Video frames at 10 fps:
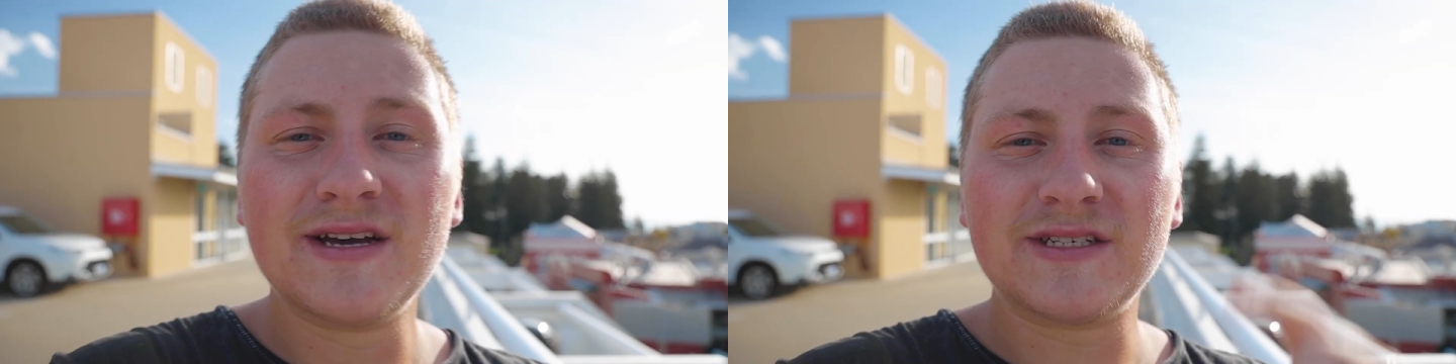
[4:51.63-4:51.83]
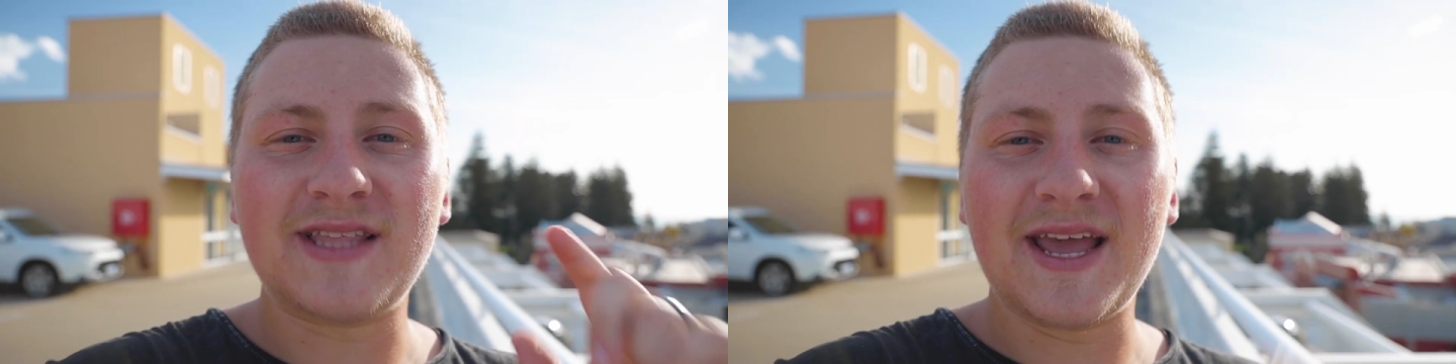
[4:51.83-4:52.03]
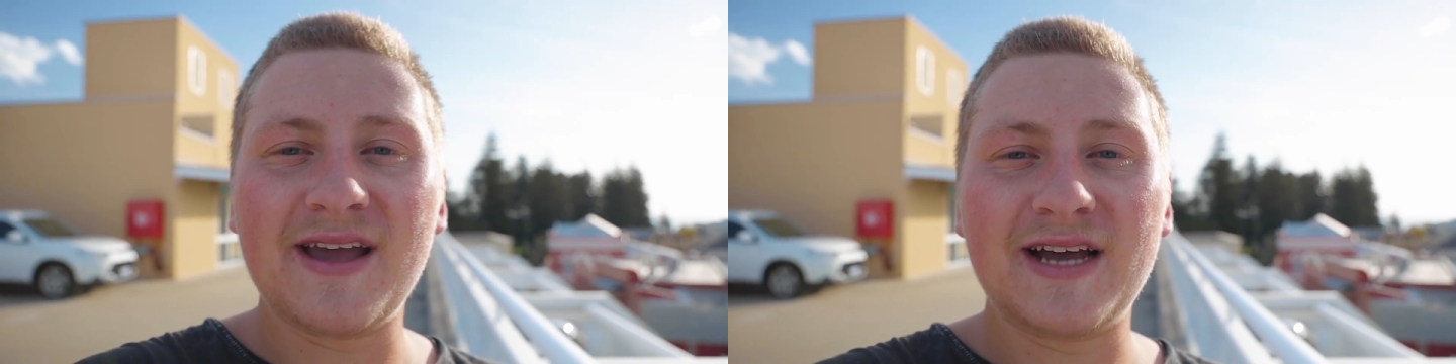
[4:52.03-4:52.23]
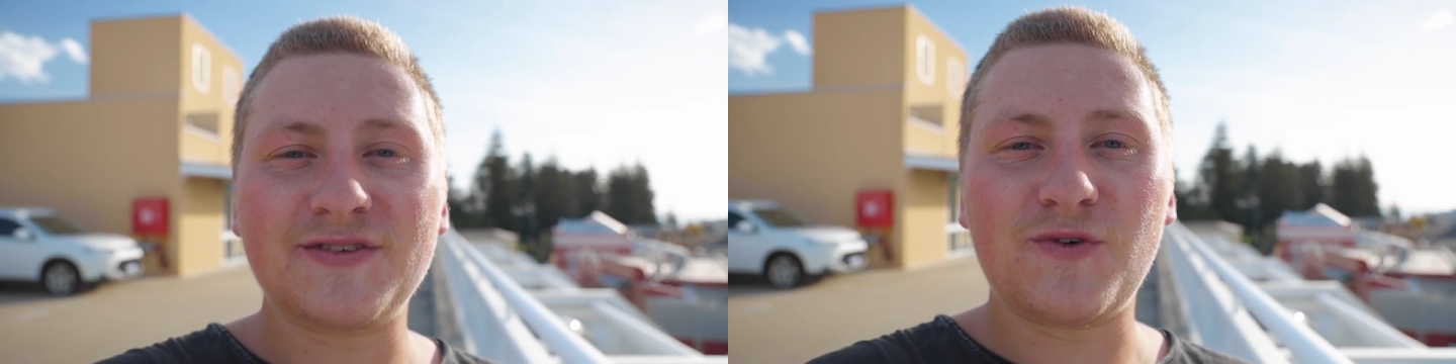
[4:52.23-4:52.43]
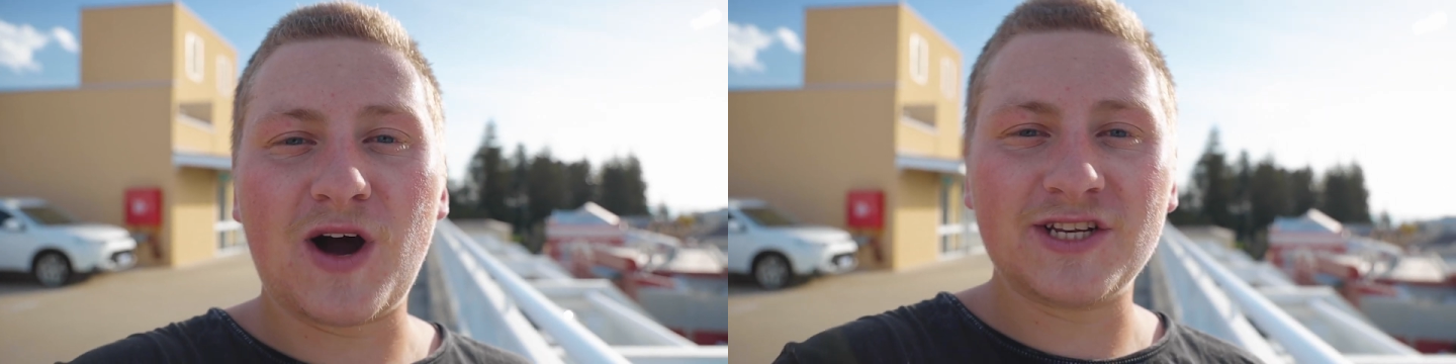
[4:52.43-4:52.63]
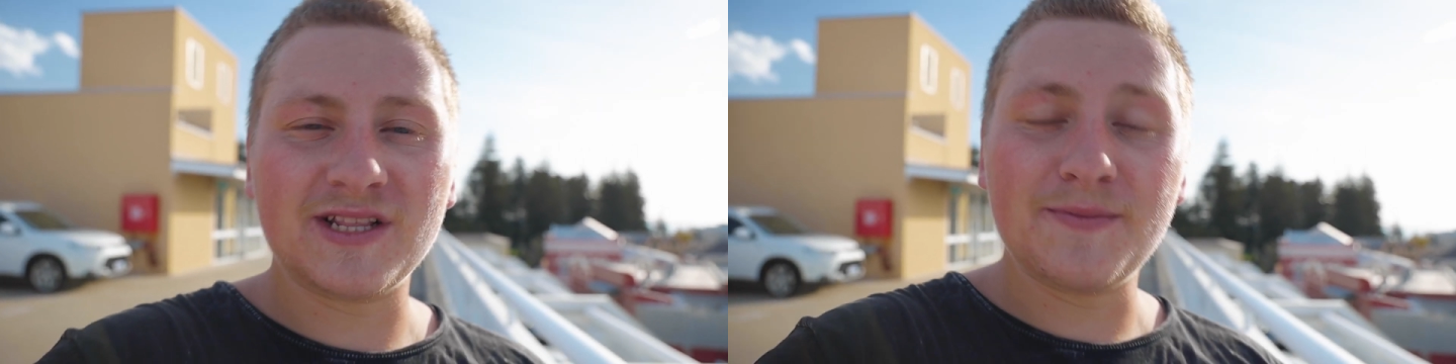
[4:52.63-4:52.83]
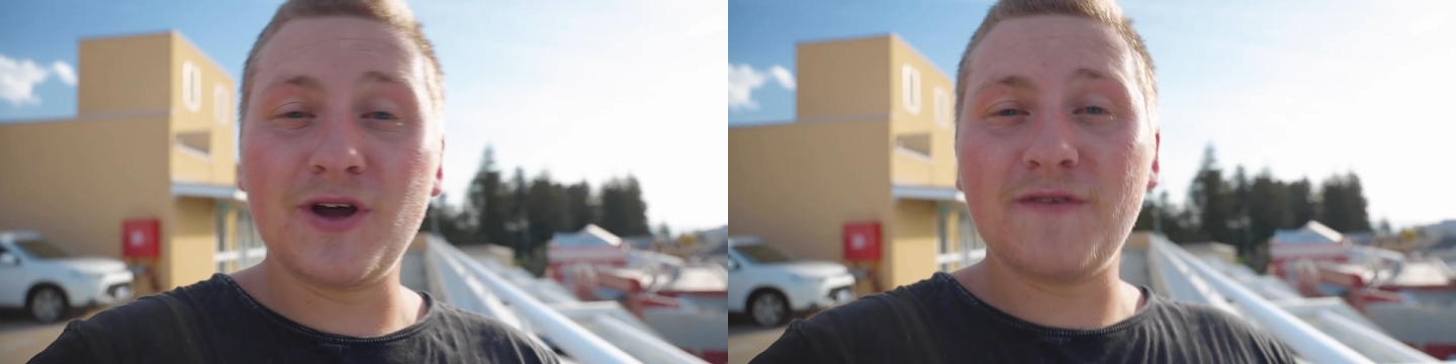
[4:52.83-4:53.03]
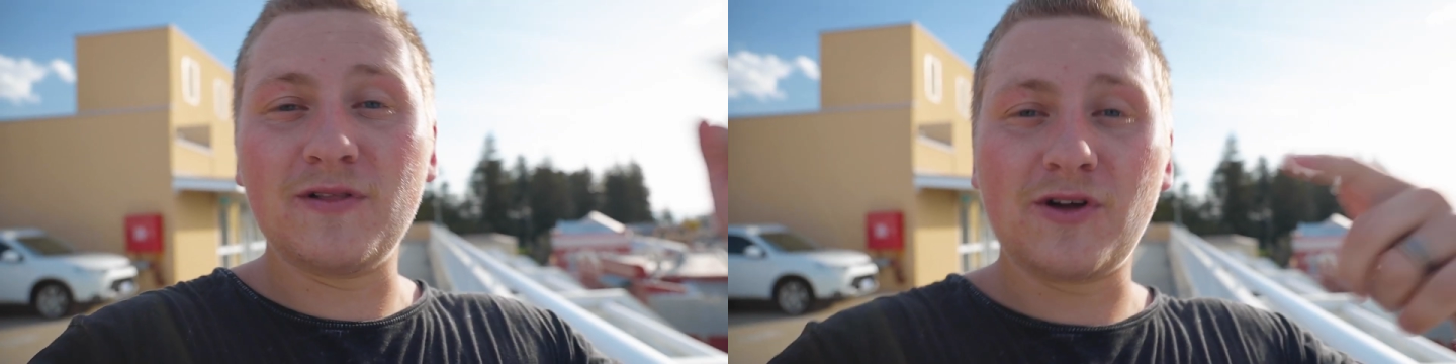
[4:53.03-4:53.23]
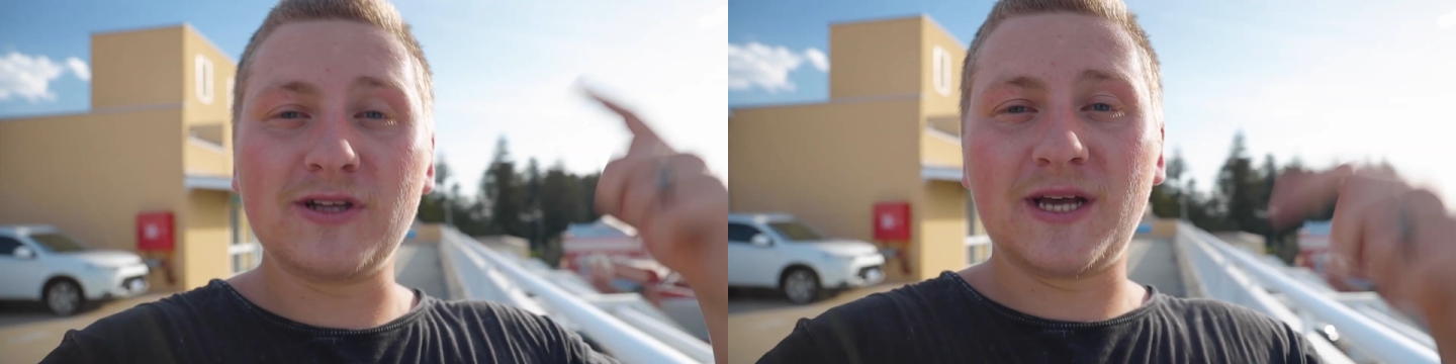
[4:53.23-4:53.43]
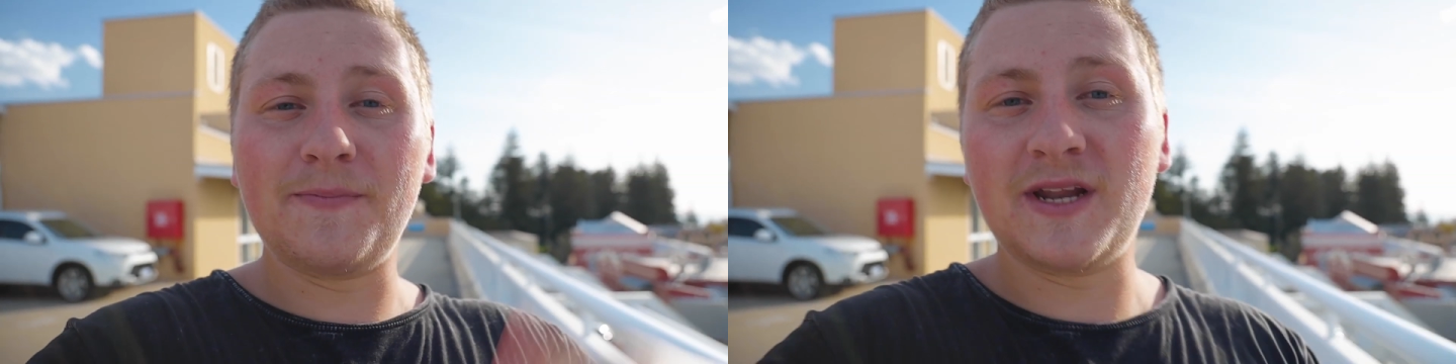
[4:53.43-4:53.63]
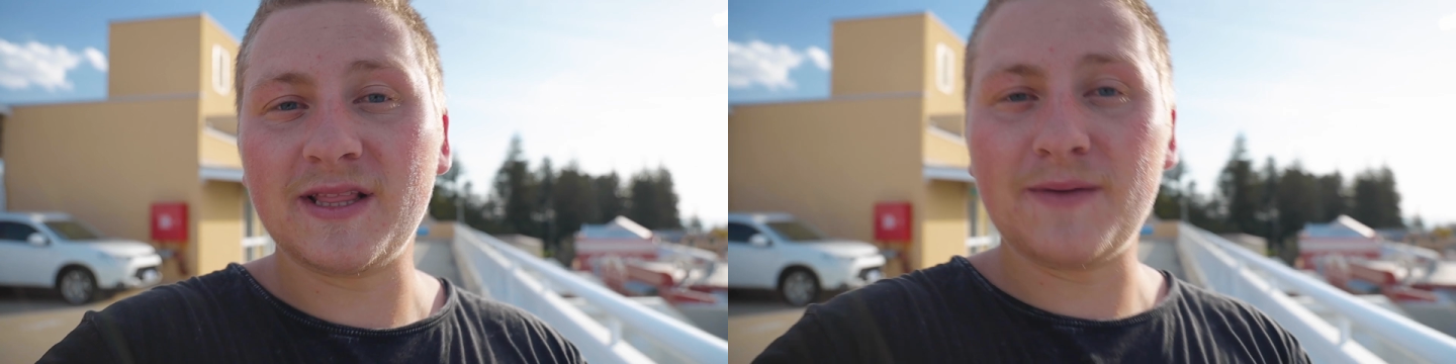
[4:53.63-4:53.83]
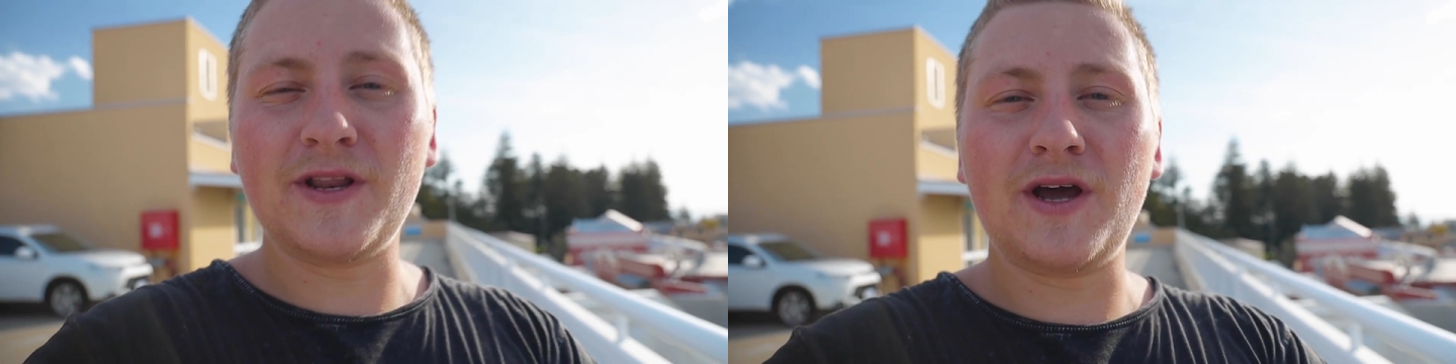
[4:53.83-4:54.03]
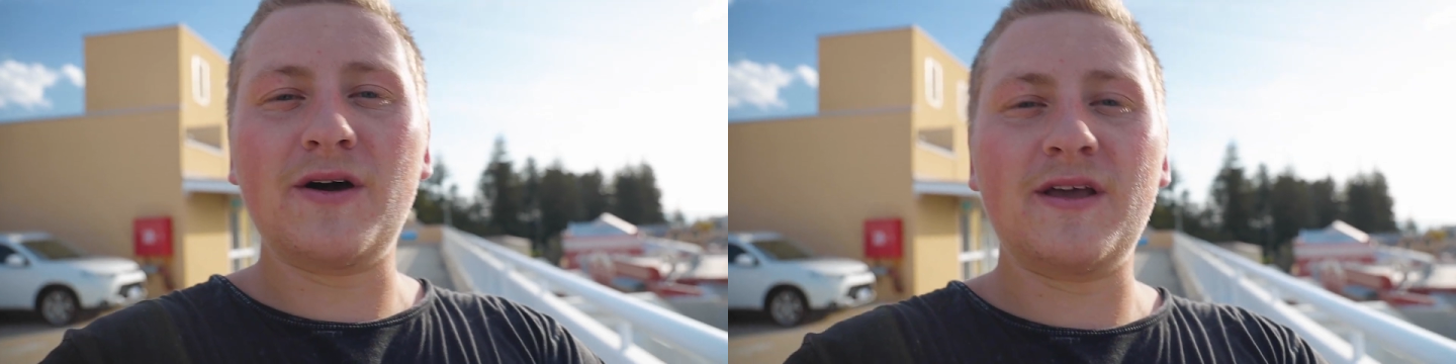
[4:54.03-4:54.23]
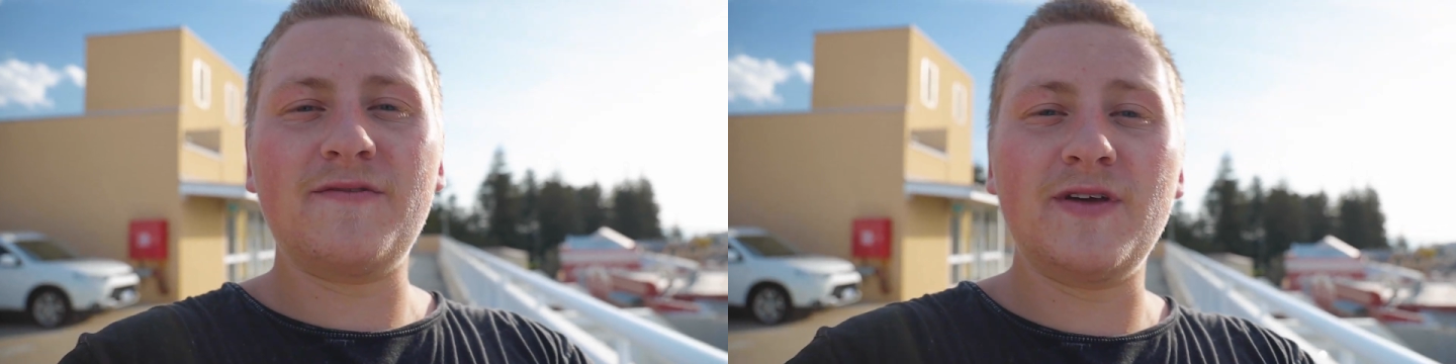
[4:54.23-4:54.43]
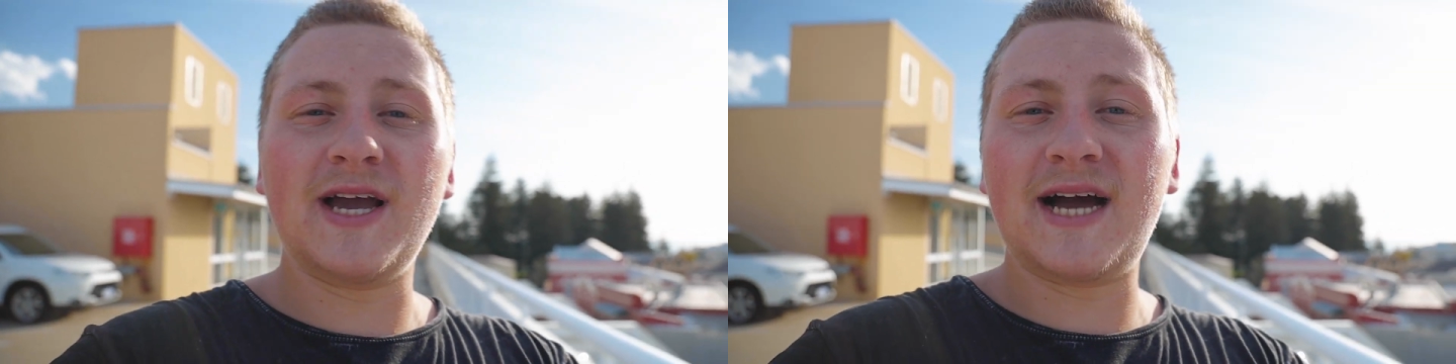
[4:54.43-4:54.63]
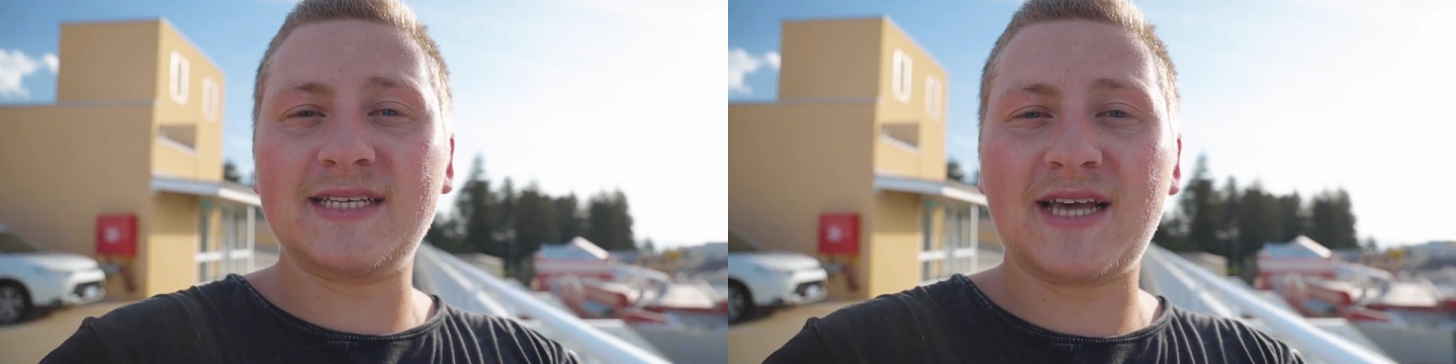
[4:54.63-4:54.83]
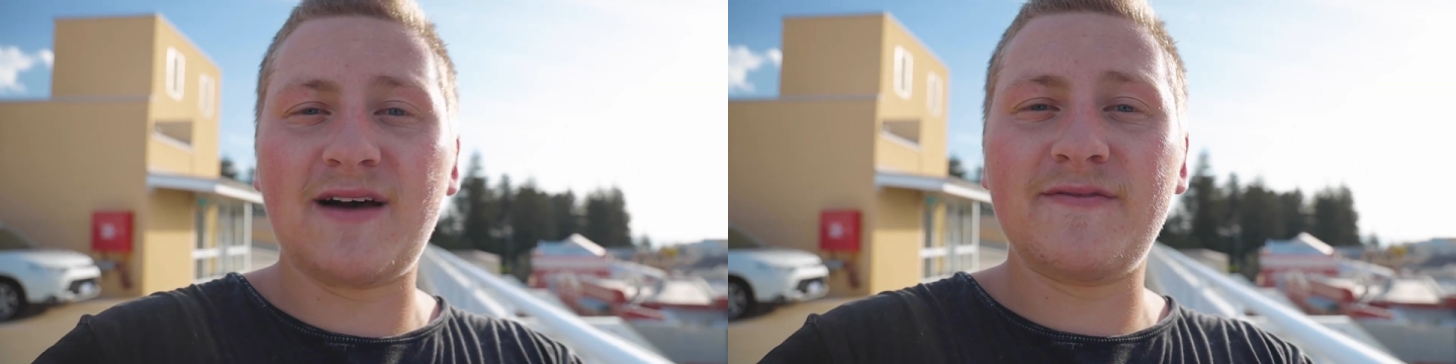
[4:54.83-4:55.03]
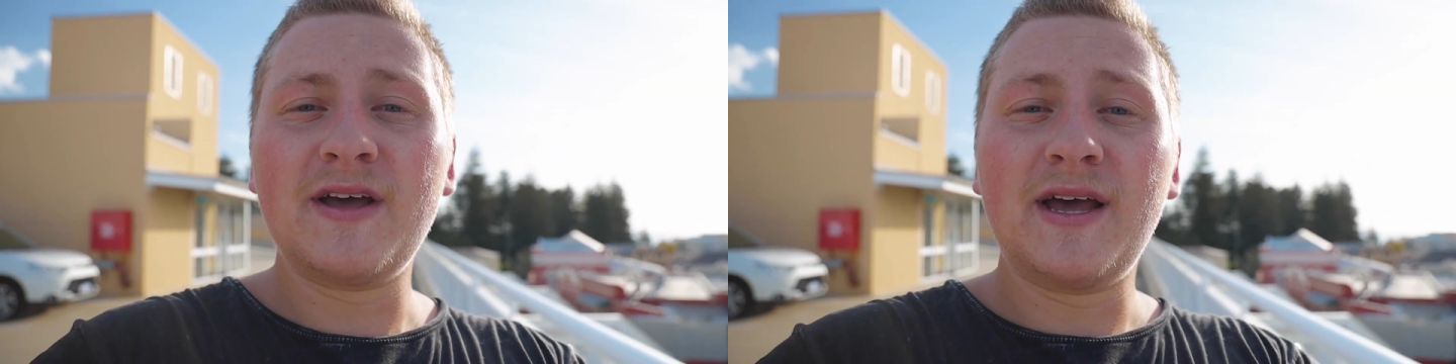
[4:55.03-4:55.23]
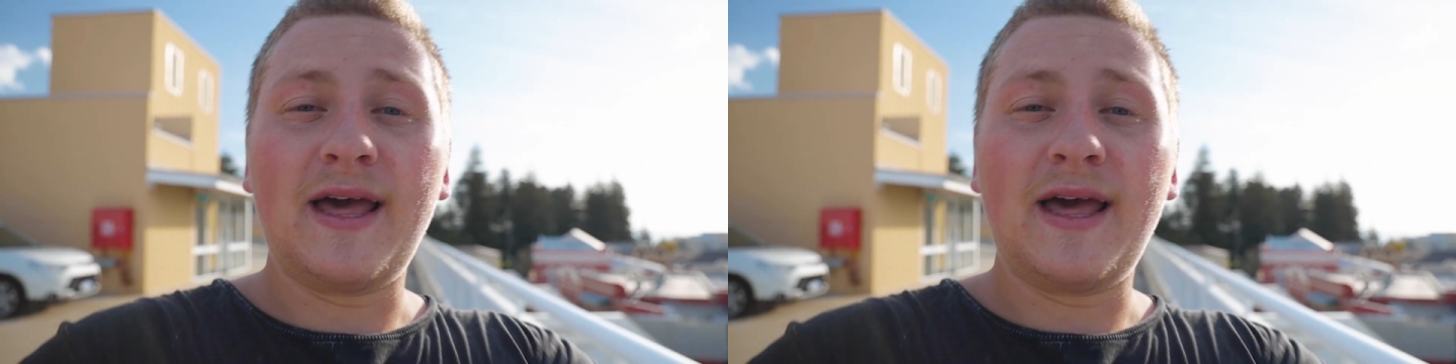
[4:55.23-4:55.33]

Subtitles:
So thank you guys for watching. Let me know if you learned something, and let me know if you guys have